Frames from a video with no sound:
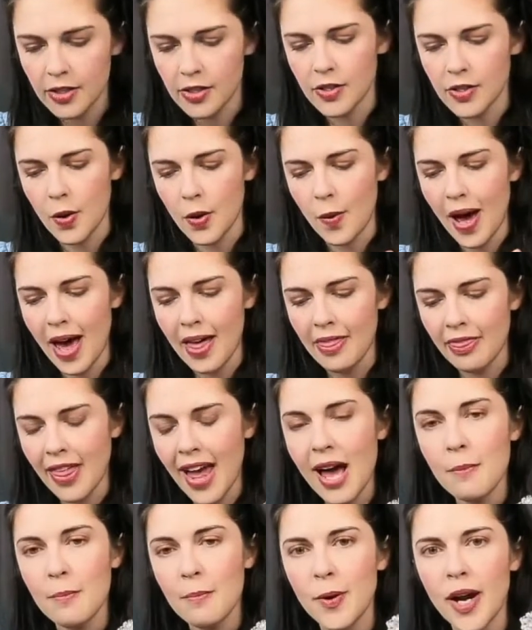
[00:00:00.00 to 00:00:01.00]
So at
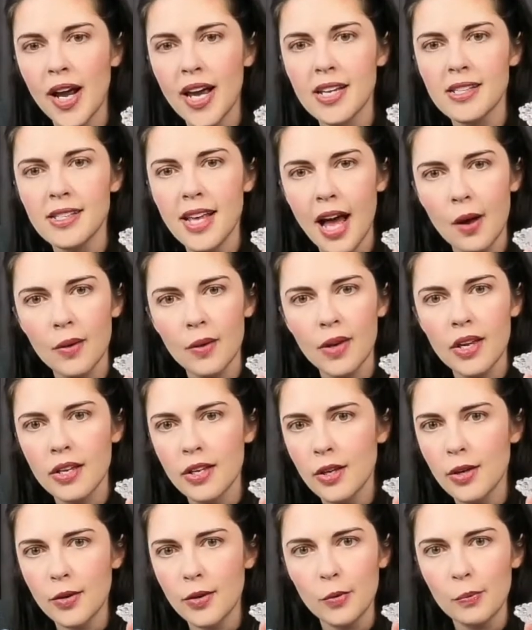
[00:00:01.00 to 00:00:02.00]
that price, how
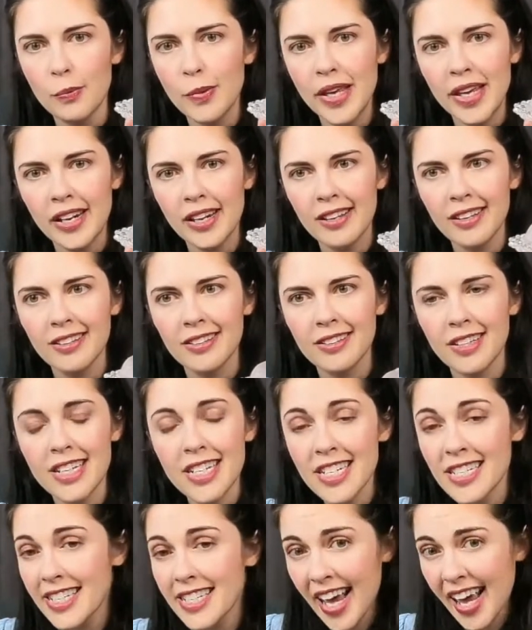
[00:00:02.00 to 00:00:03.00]
can you beat it? You
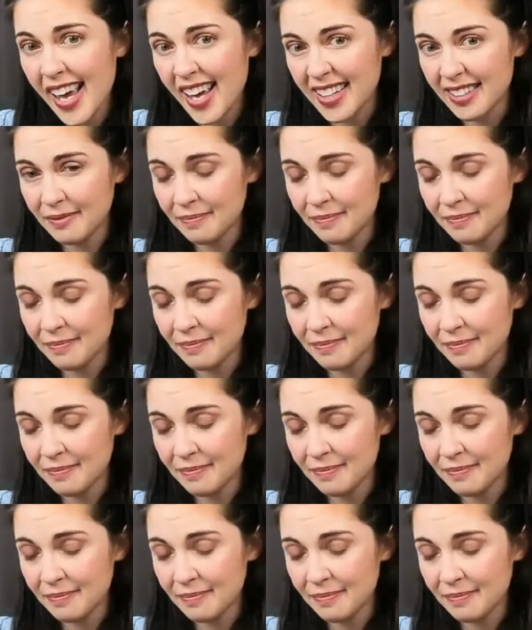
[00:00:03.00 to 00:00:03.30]
just can't.